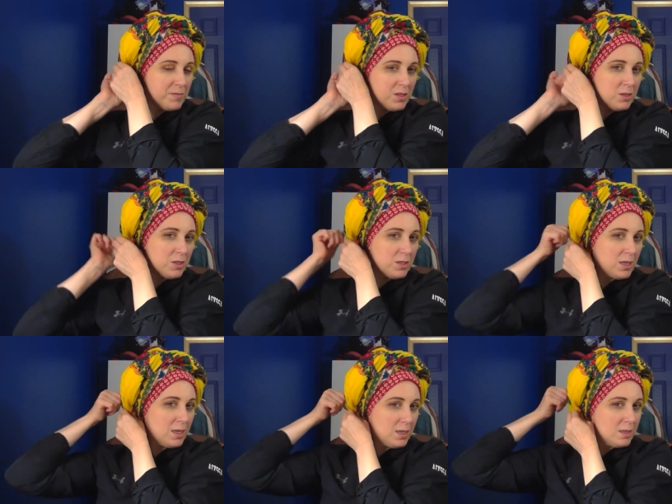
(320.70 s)
You know, just to
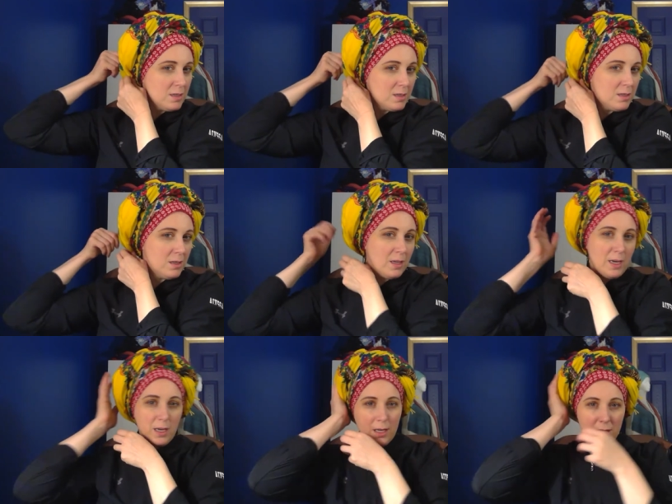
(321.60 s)
get it to
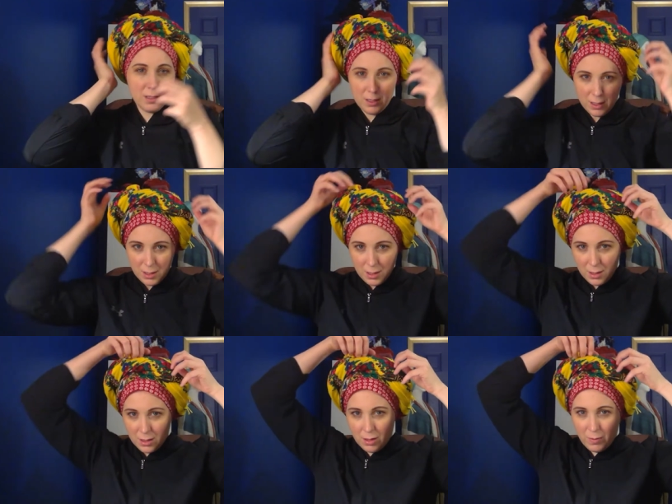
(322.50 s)
lay
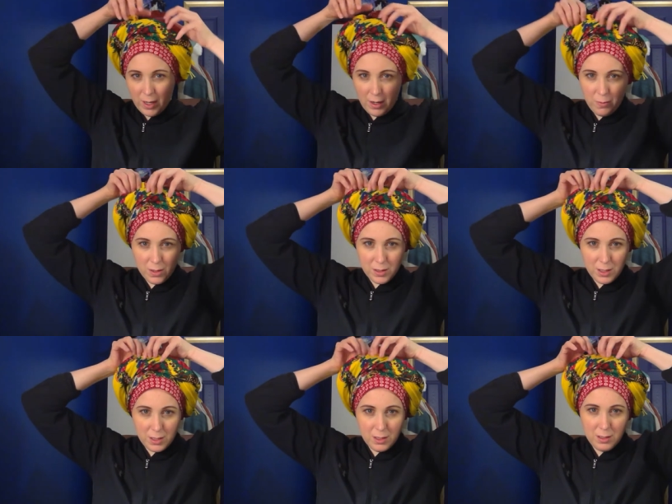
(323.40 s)
the way I
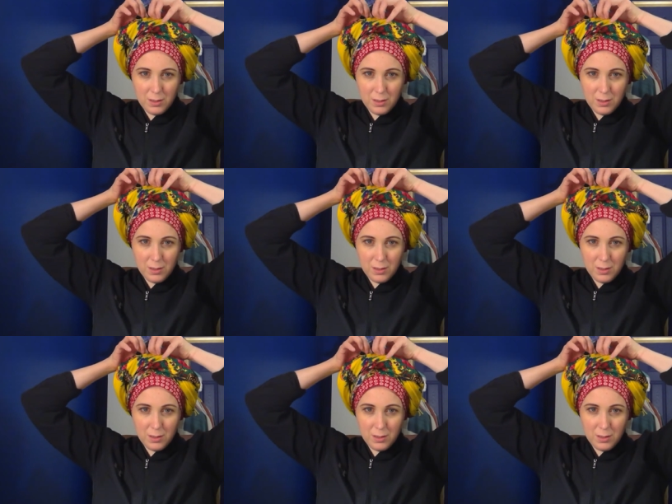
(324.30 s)
wanted.